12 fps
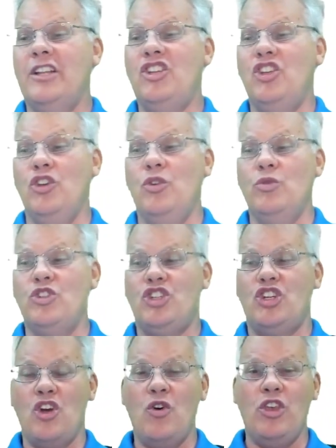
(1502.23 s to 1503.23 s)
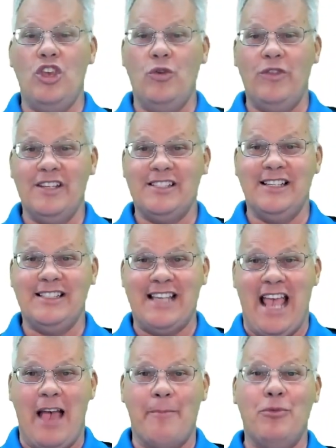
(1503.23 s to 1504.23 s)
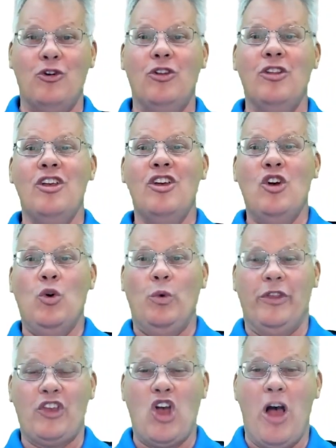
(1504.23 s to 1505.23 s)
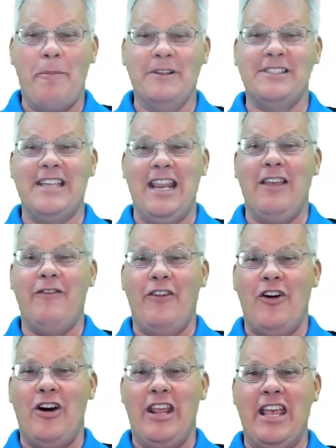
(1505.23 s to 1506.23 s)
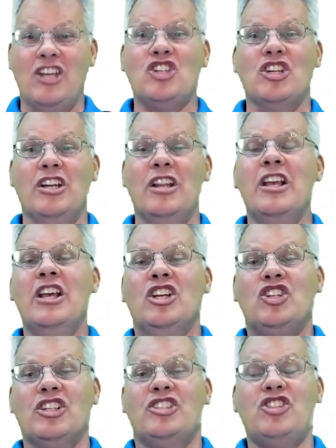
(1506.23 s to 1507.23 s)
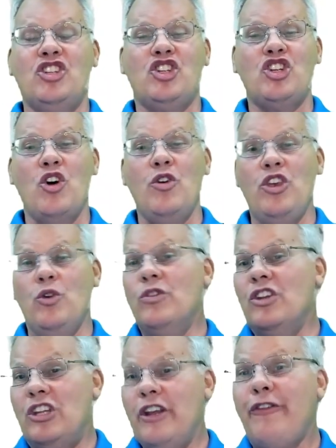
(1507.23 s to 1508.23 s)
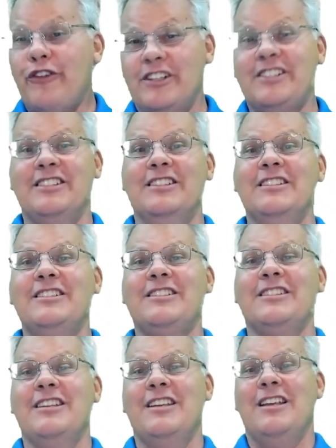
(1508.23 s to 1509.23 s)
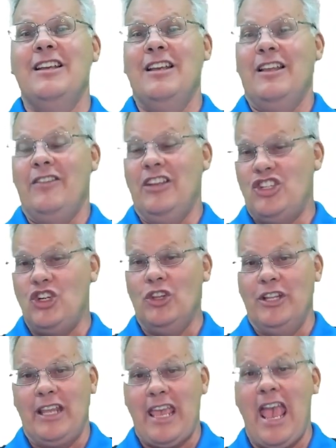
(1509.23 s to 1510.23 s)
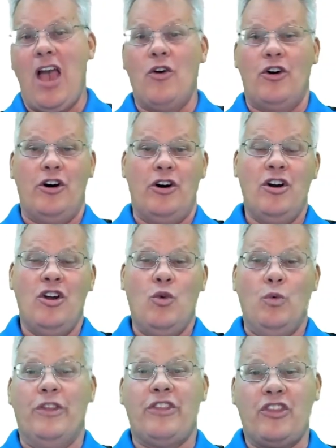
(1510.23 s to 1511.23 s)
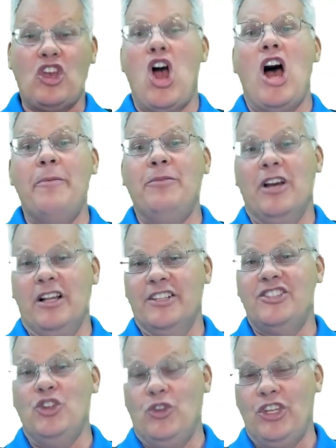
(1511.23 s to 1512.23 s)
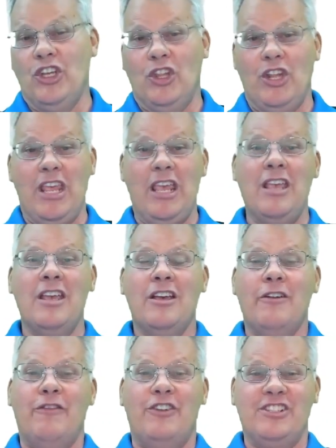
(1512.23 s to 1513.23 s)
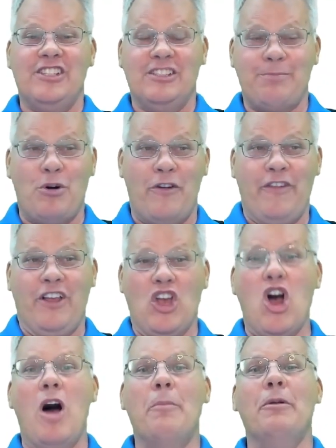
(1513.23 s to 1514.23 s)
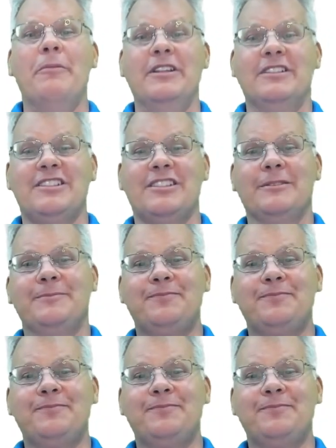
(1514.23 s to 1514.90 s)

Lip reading: to show you this example with compensating variation just to show you the differences that you'll encounter with Cobb-Douglas utility versus perfect complements.